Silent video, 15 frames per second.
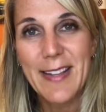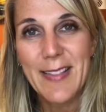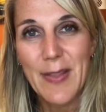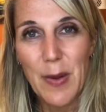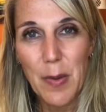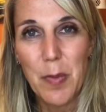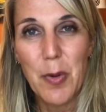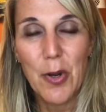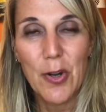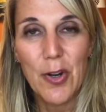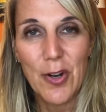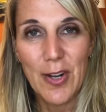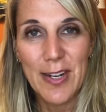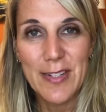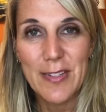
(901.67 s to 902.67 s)
their
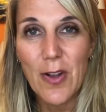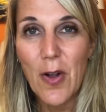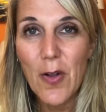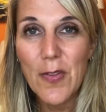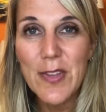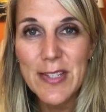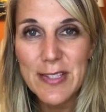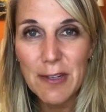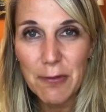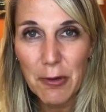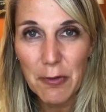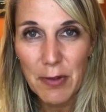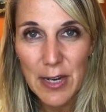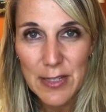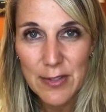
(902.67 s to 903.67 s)
burger into all these
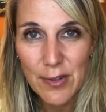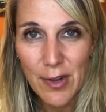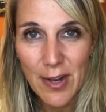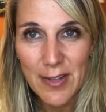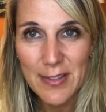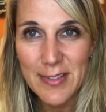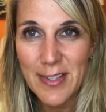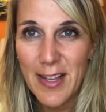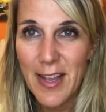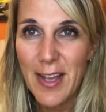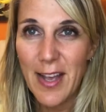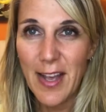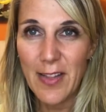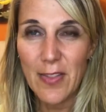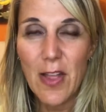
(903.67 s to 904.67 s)
different restaurants.
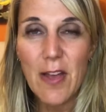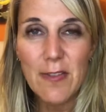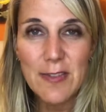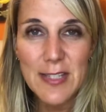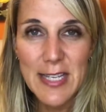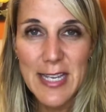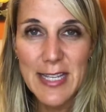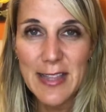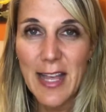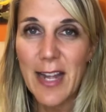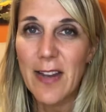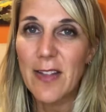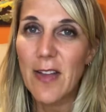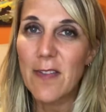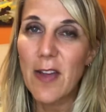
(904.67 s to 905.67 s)
I love seeing that.
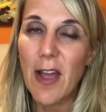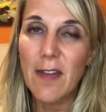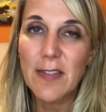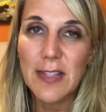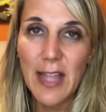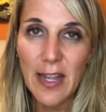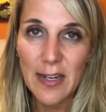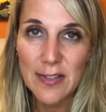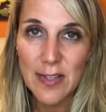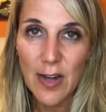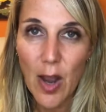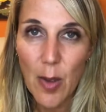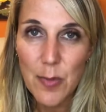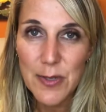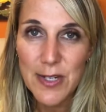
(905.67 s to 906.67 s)
I love having that as an
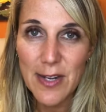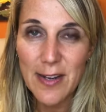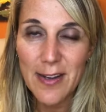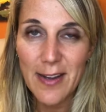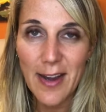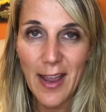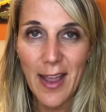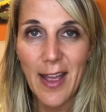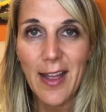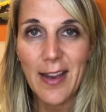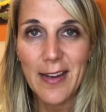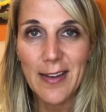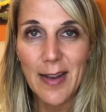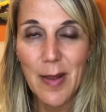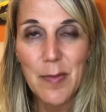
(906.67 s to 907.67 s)
option,
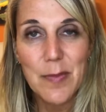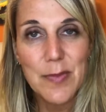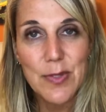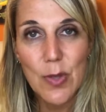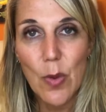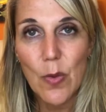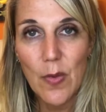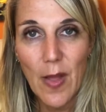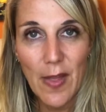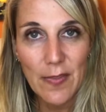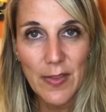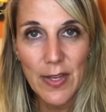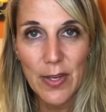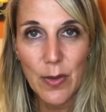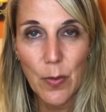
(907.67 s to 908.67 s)
and I'm so glad
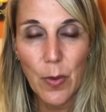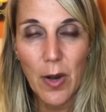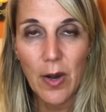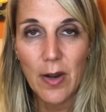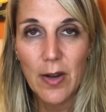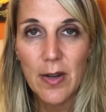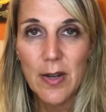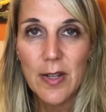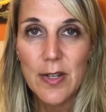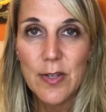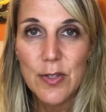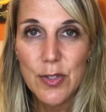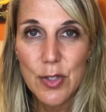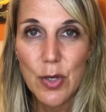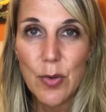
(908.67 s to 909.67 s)
that you are
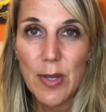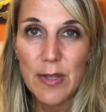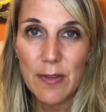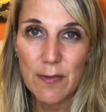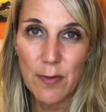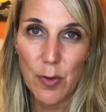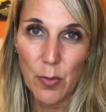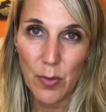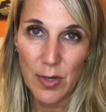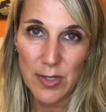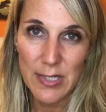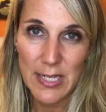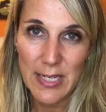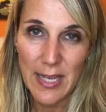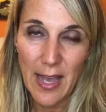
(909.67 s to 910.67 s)
doing the footwork
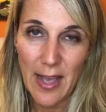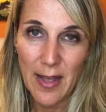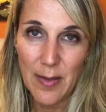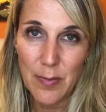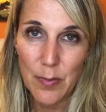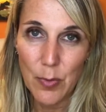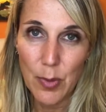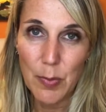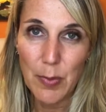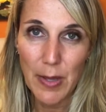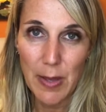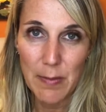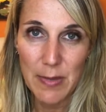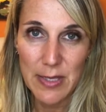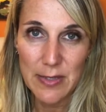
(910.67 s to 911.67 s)
to get more
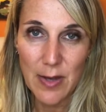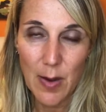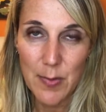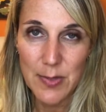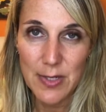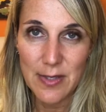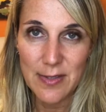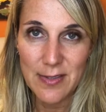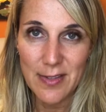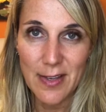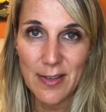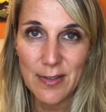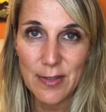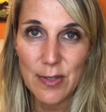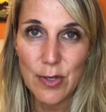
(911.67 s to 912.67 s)
plant-based options
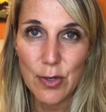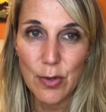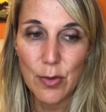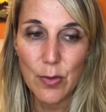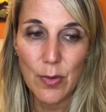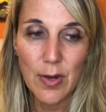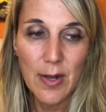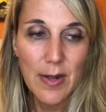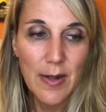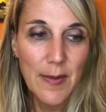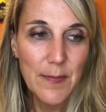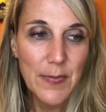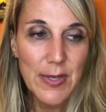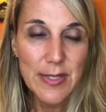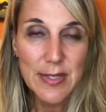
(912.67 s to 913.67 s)
into
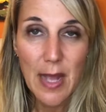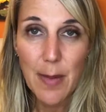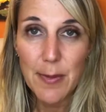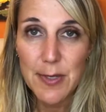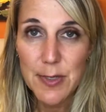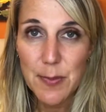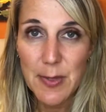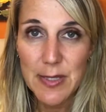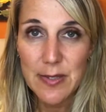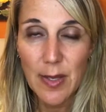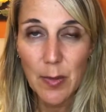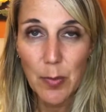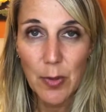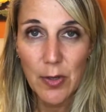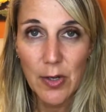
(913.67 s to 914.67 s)
establishments
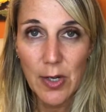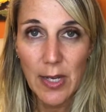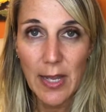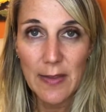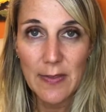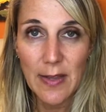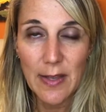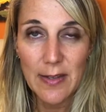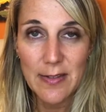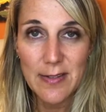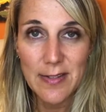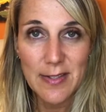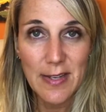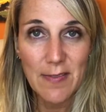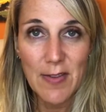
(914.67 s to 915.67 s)
like Burger King that
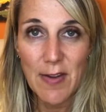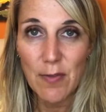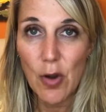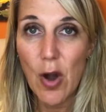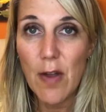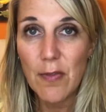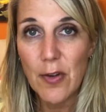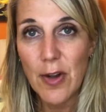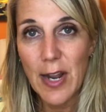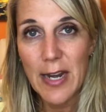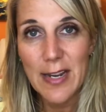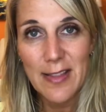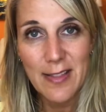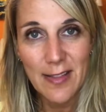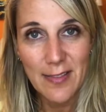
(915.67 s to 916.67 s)
just have never offered
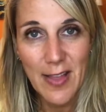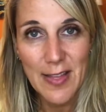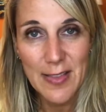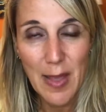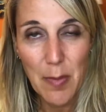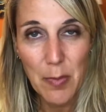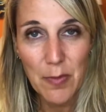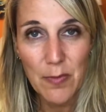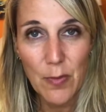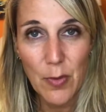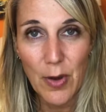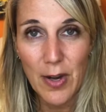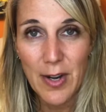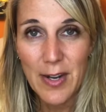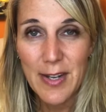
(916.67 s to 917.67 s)
anything like that
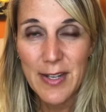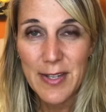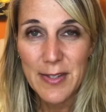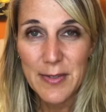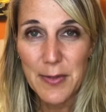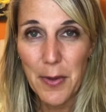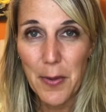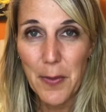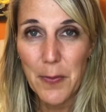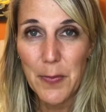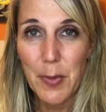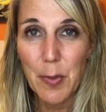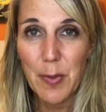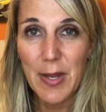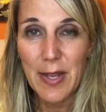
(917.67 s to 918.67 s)
before. So
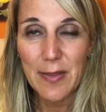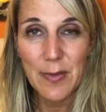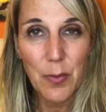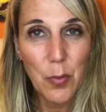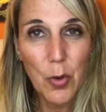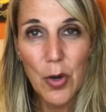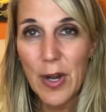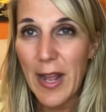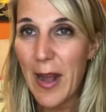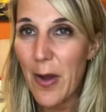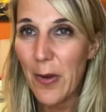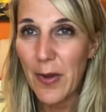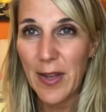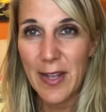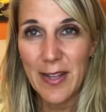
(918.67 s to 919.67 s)
you're getting the word
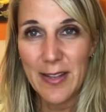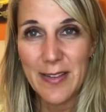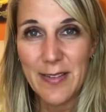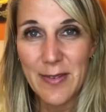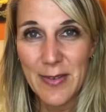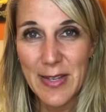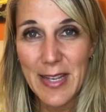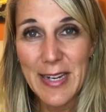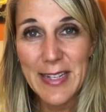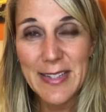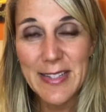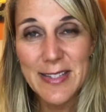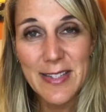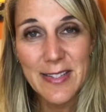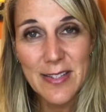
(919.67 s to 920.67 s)
out and getting
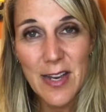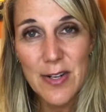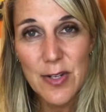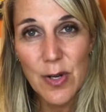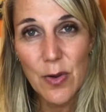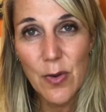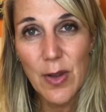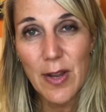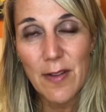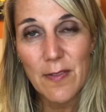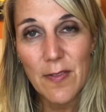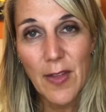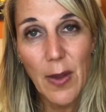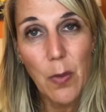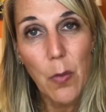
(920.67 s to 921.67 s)
this discussion going of
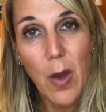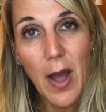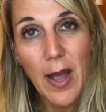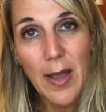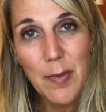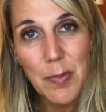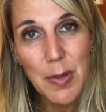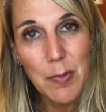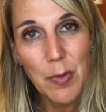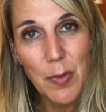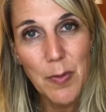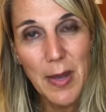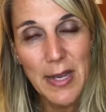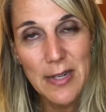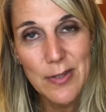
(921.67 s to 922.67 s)
like why people
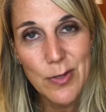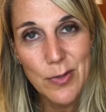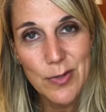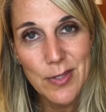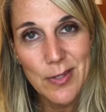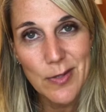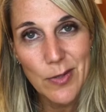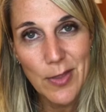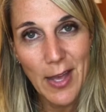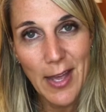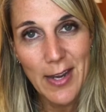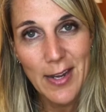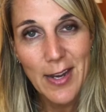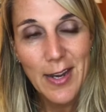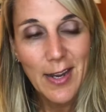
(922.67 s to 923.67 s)
might choose to do that
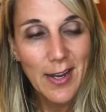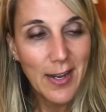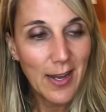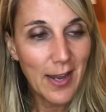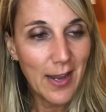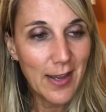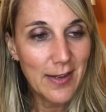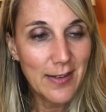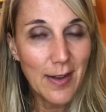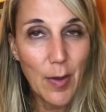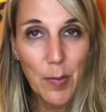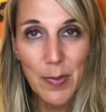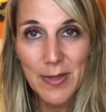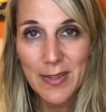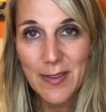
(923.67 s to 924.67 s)
and
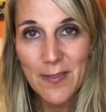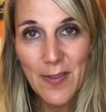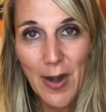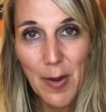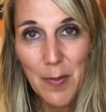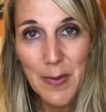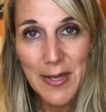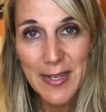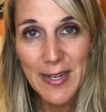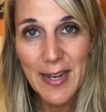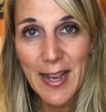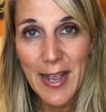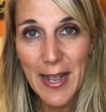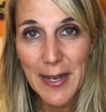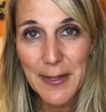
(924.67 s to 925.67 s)
helping the environment,
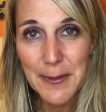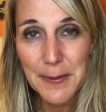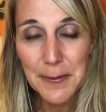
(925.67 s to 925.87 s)
and